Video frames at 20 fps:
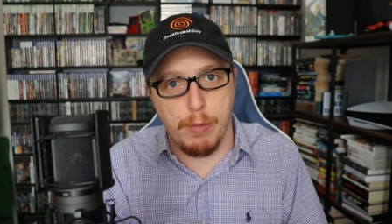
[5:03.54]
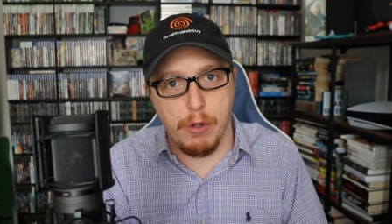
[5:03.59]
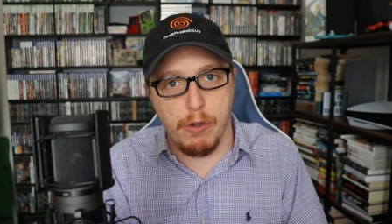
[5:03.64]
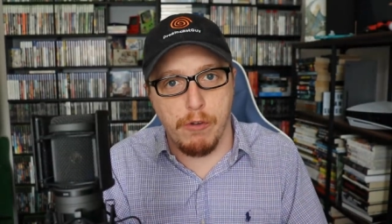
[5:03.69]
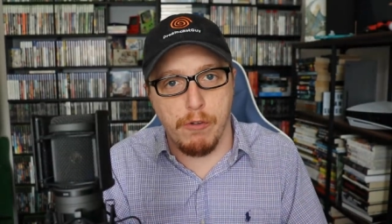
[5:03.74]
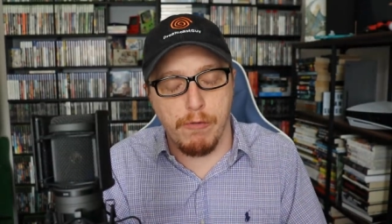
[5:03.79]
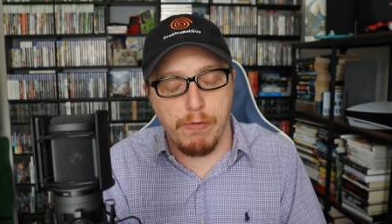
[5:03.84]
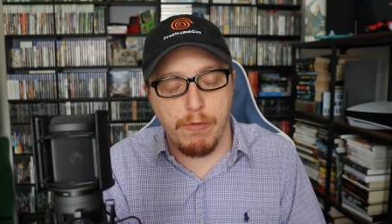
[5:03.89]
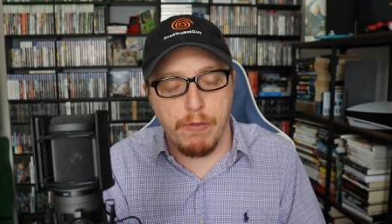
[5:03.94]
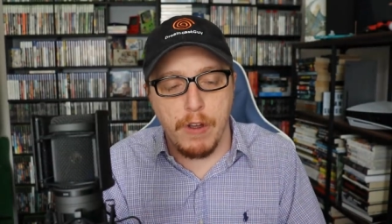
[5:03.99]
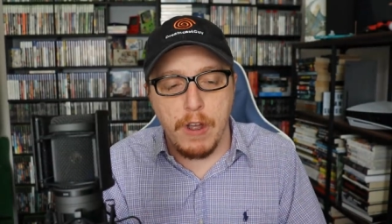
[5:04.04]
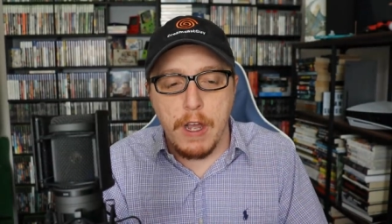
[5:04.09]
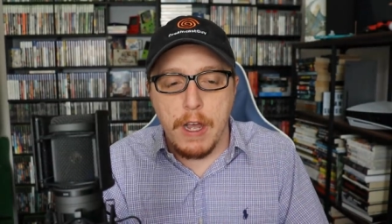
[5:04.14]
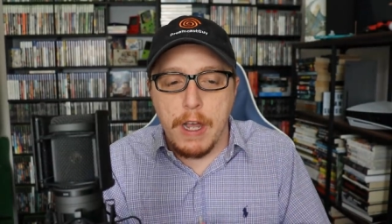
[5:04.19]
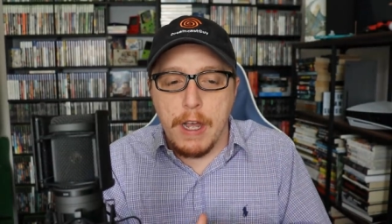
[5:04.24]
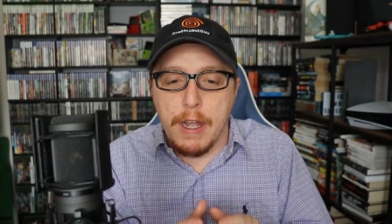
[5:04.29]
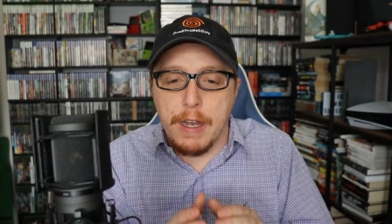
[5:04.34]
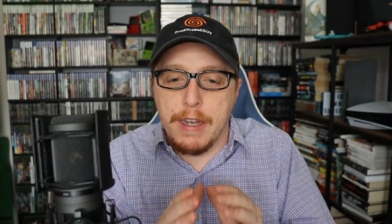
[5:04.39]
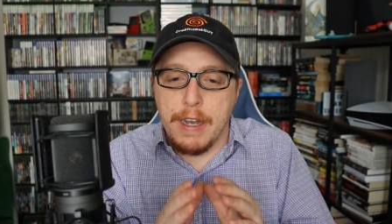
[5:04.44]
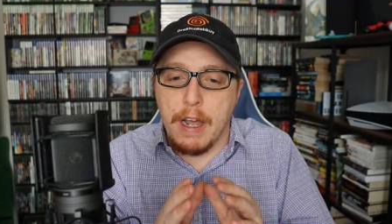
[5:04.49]
move.
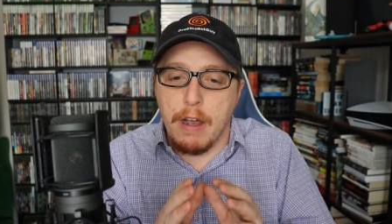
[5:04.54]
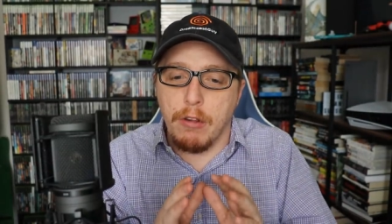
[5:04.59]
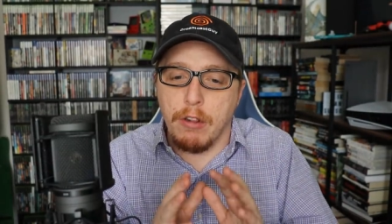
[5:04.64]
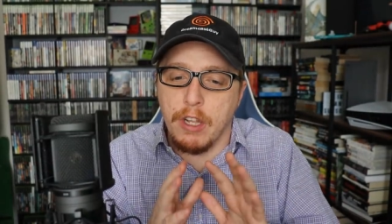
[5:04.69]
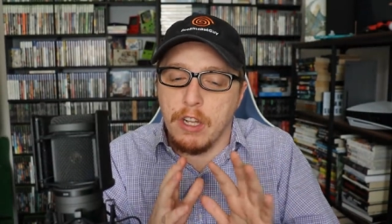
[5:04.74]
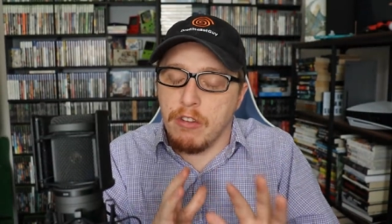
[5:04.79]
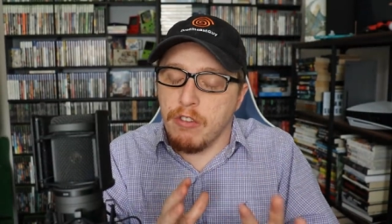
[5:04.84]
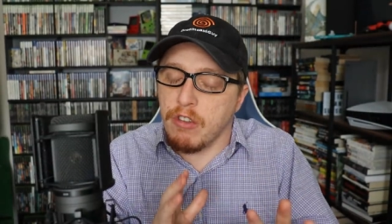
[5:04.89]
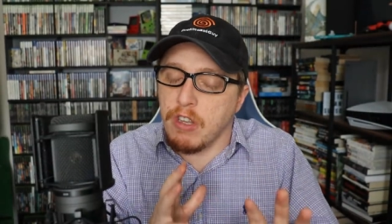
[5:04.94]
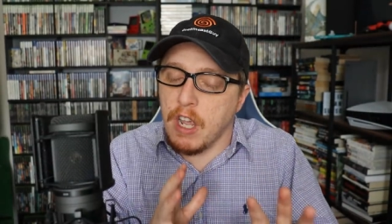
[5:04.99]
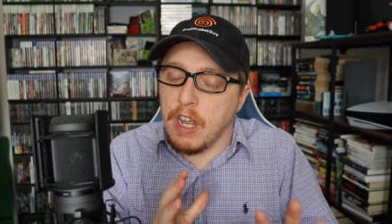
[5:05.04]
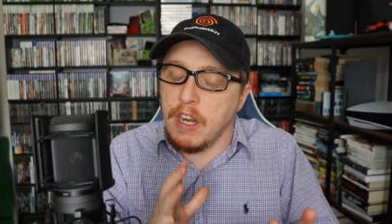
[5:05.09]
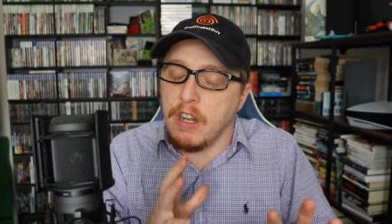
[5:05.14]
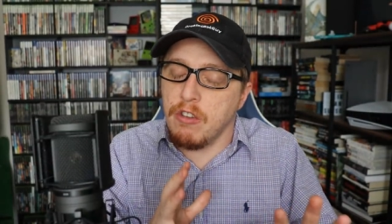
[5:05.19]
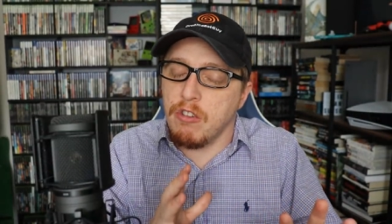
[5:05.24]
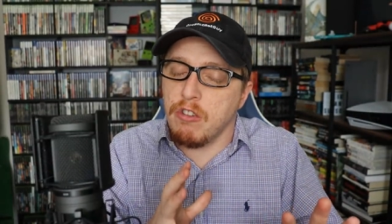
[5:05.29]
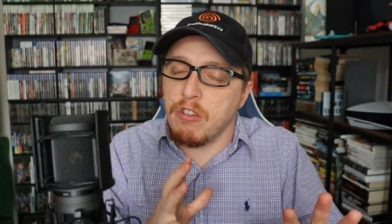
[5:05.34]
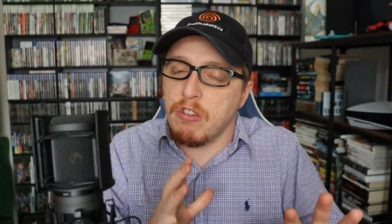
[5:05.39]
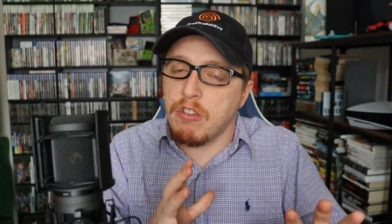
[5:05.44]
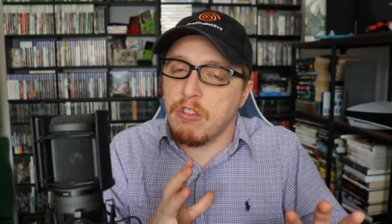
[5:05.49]
Now let's kind
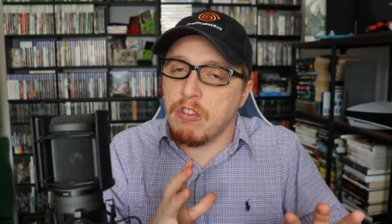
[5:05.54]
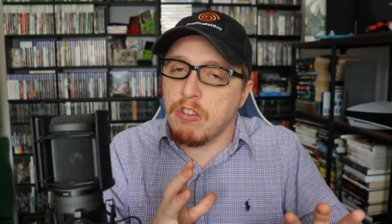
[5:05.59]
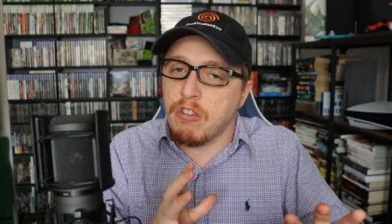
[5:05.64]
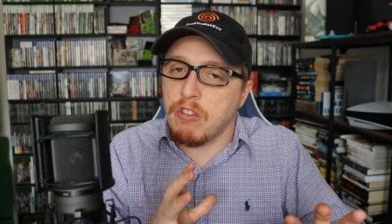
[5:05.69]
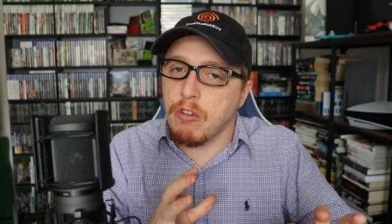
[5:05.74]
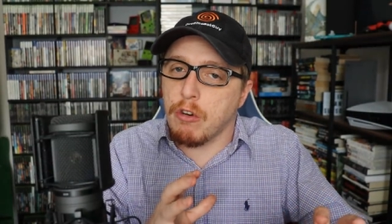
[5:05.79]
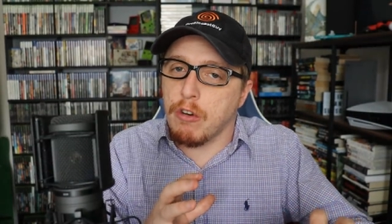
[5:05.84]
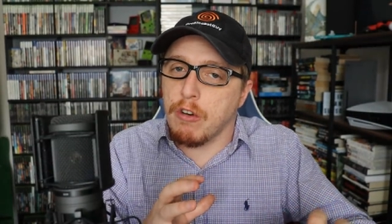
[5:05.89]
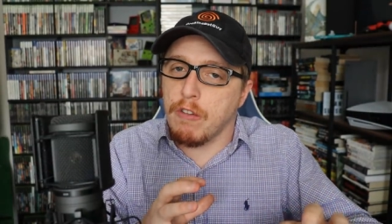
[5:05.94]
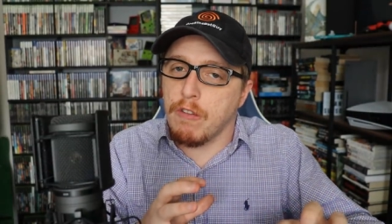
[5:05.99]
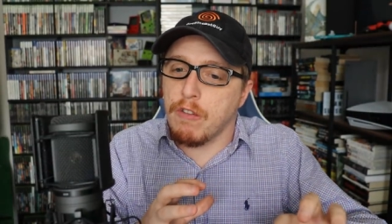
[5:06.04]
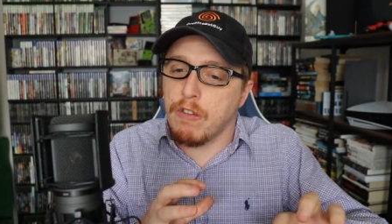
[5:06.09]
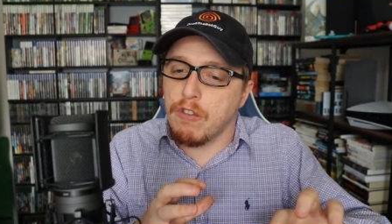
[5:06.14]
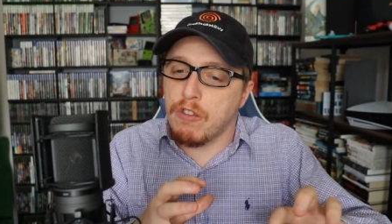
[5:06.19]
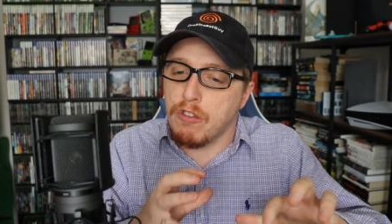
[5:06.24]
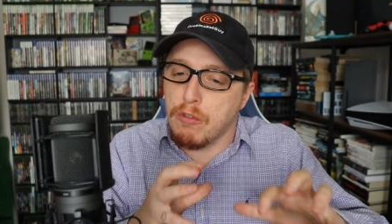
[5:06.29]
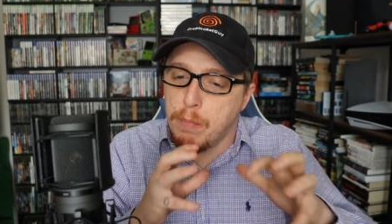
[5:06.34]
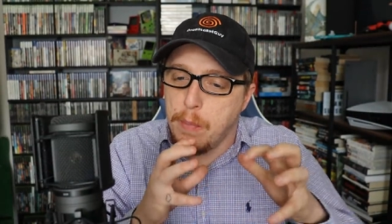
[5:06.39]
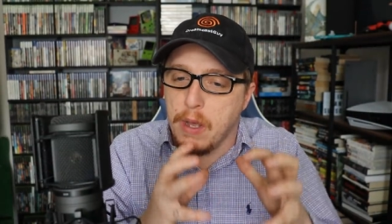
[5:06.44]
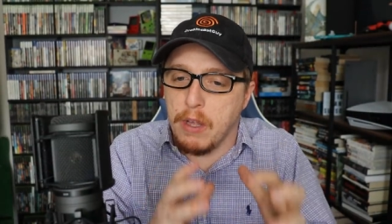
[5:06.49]
of just sort of
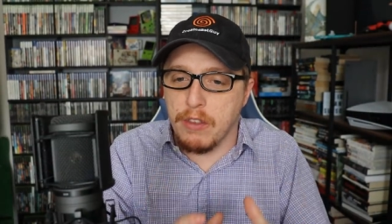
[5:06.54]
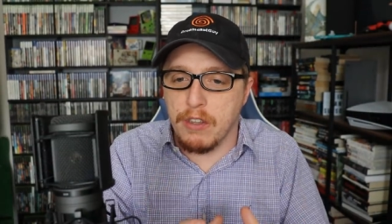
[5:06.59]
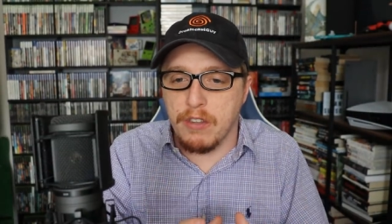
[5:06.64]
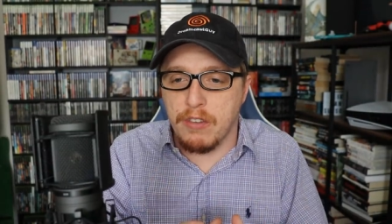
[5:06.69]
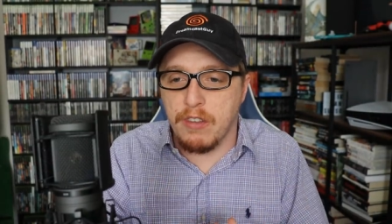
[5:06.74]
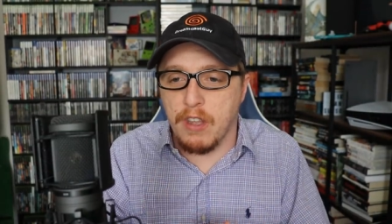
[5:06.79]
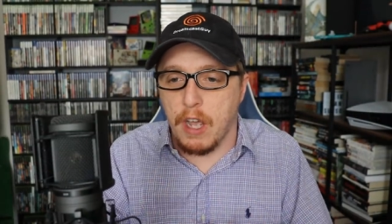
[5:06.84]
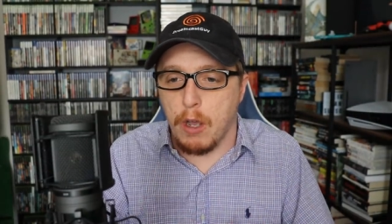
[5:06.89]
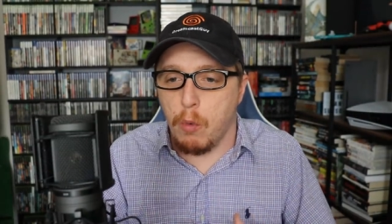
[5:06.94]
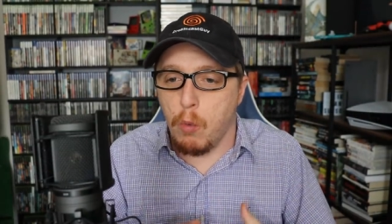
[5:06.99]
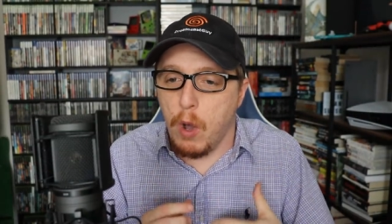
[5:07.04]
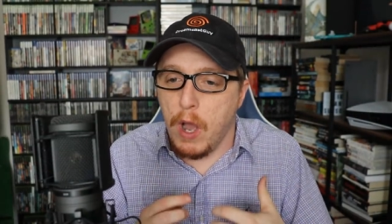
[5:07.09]
spell this out.